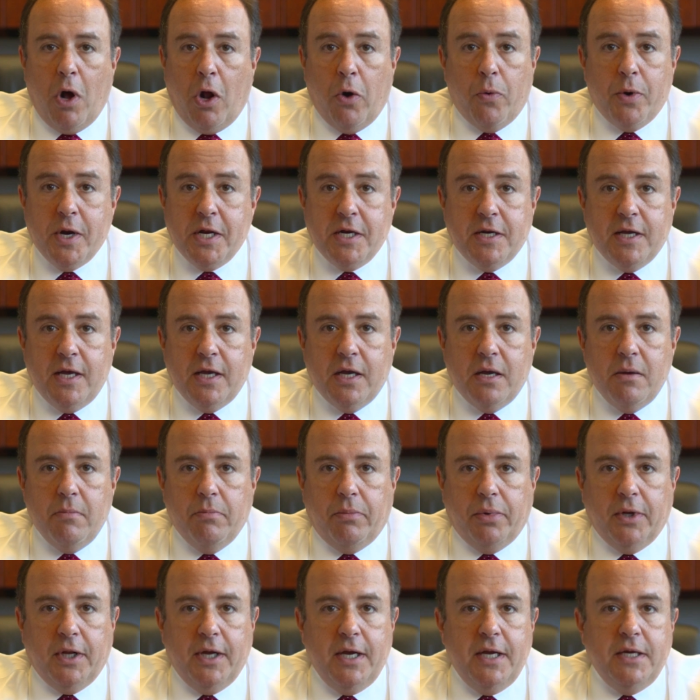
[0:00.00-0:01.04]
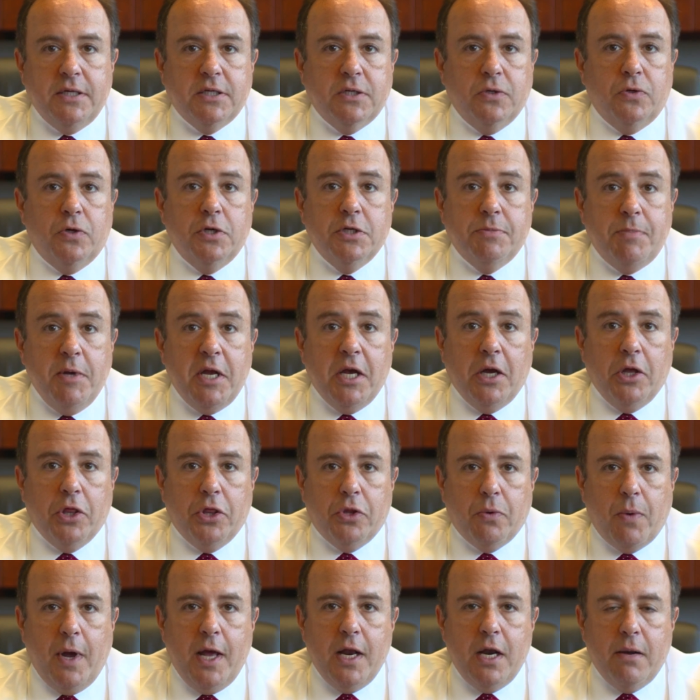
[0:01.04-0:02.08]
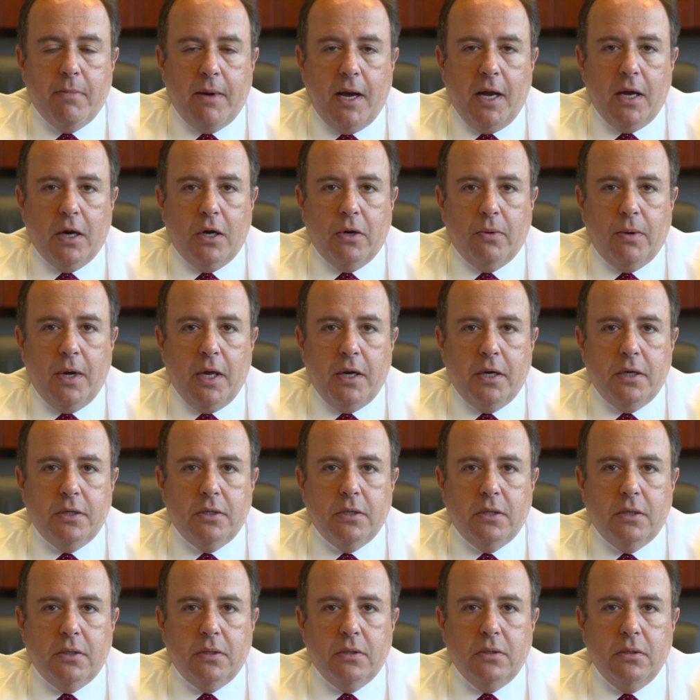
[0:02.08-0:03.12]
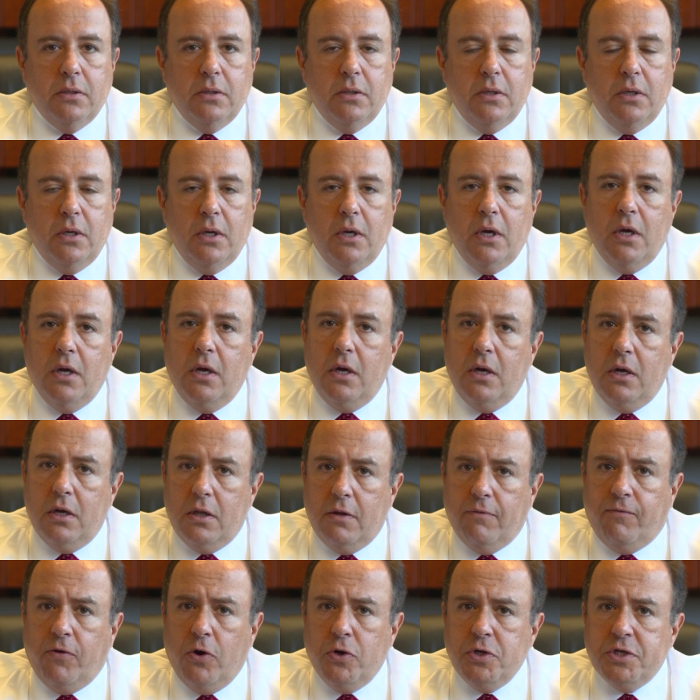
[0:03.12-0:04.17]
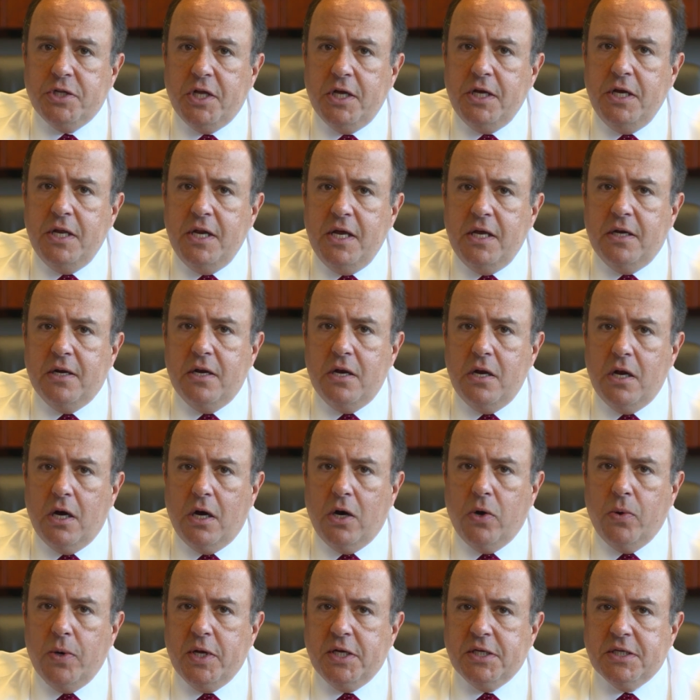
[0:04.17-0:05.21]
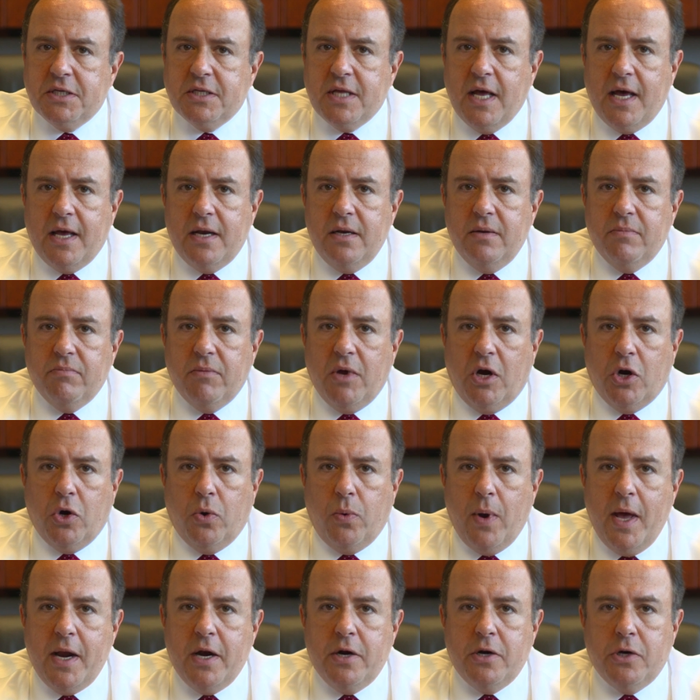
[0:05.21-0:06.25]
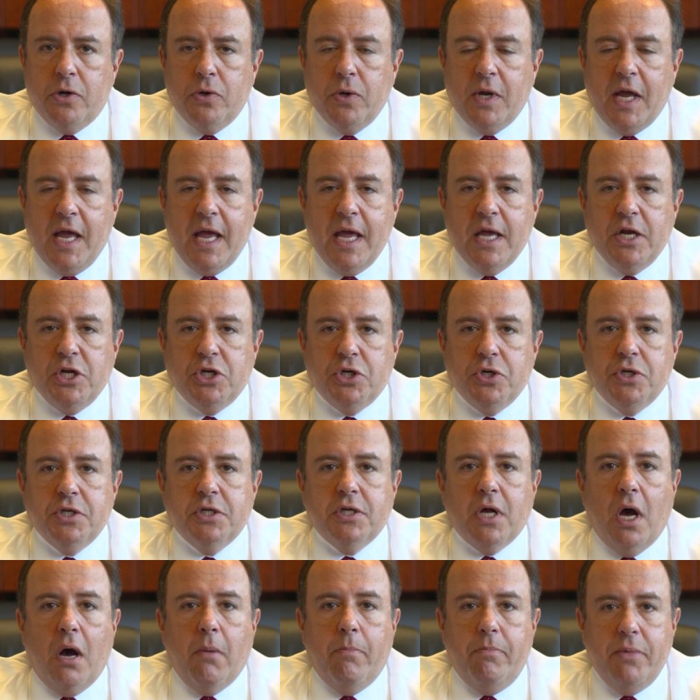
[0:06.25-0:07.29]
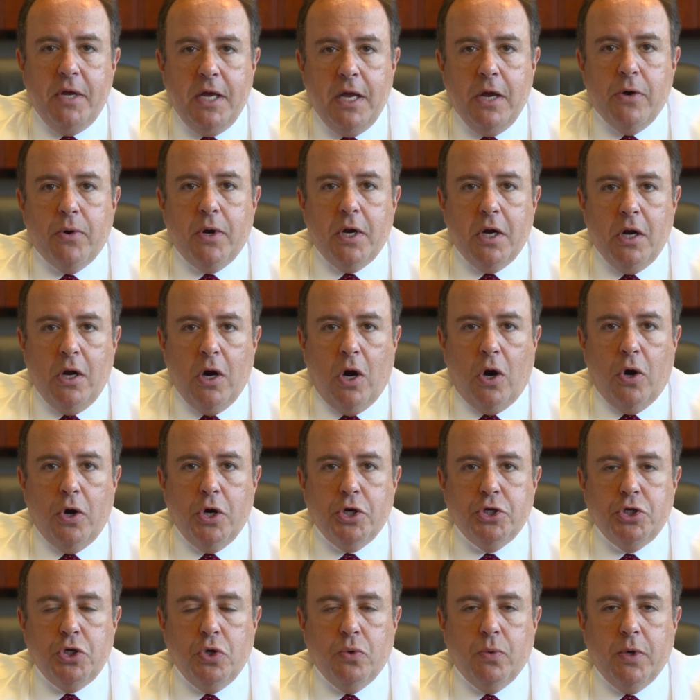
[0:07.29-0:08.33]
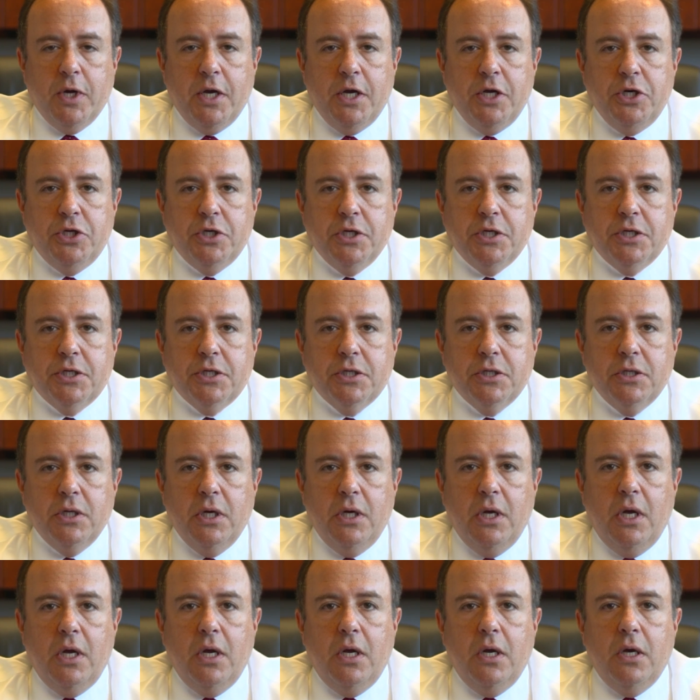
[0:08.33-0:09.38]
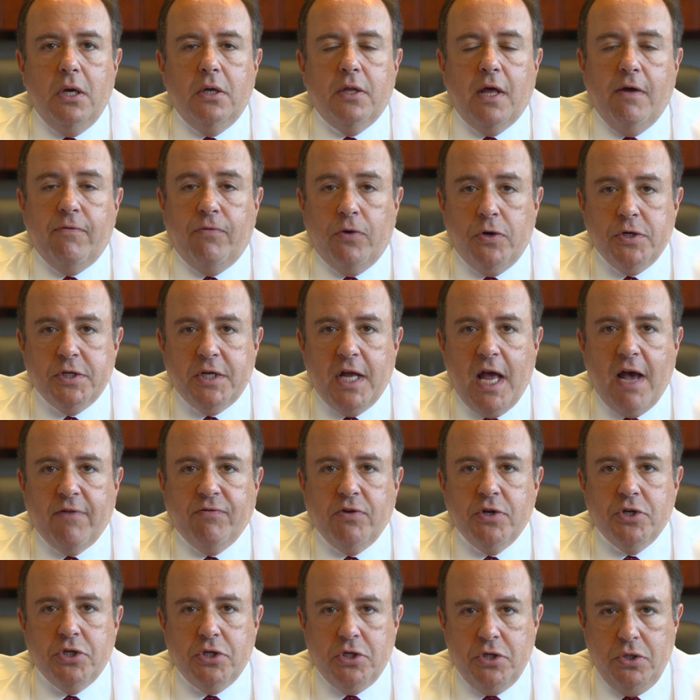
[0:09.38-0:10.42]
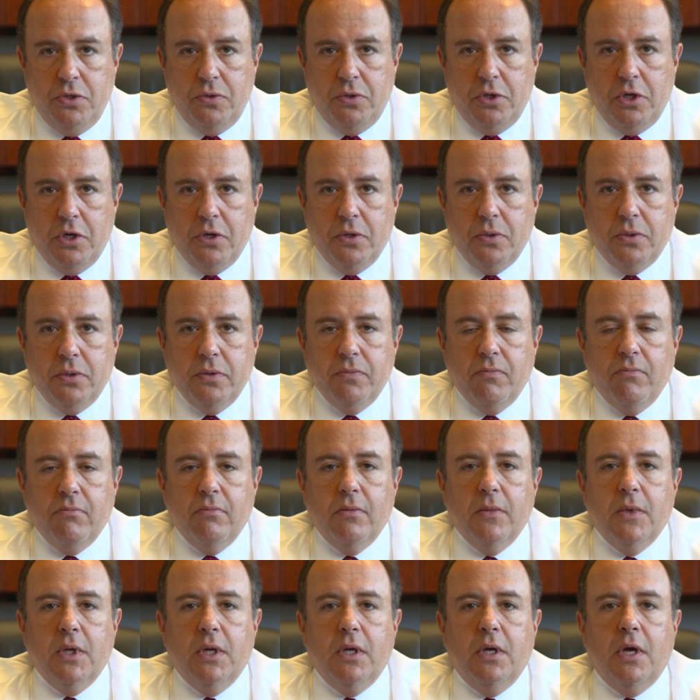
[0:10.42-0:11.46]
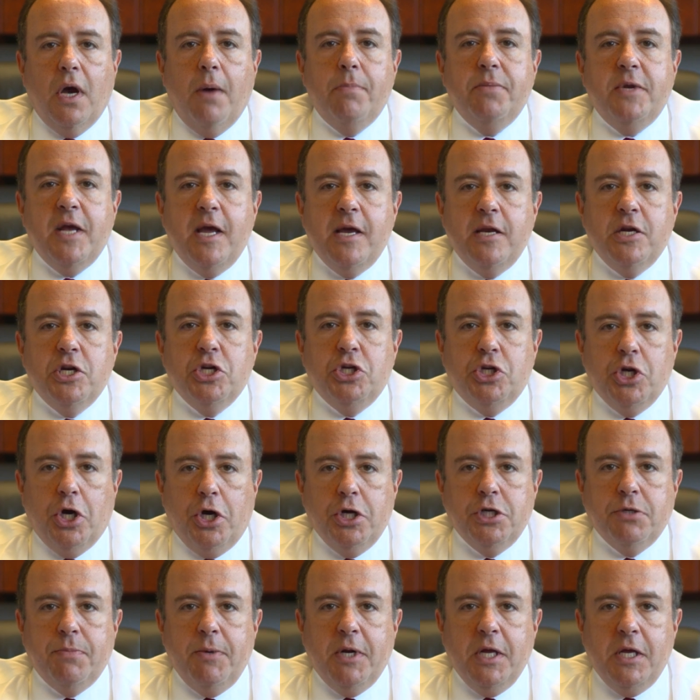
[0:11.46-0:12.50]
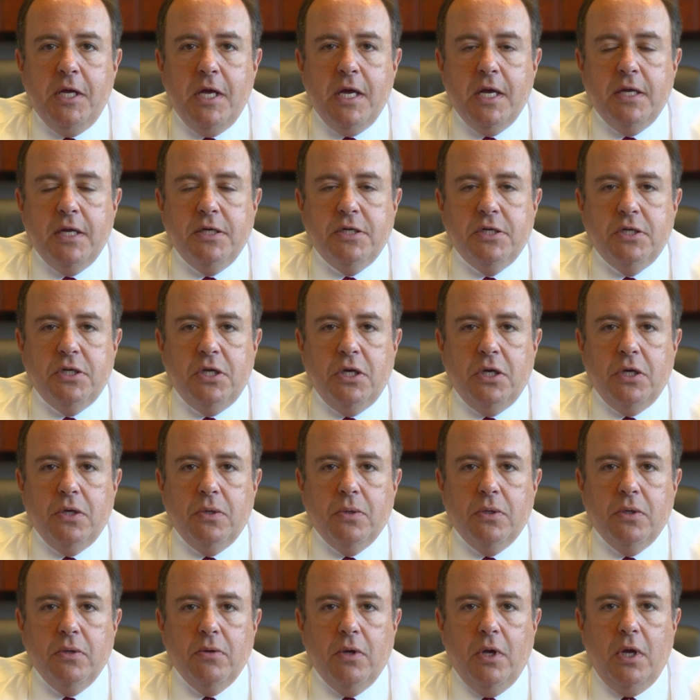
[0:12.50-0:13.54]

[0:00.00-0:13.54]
already taking place or is being threatened by a creditor. The first thing you need to know is that a creditor can't just appear and garnish your wages. They first have to sue you, obtain a judgment against you,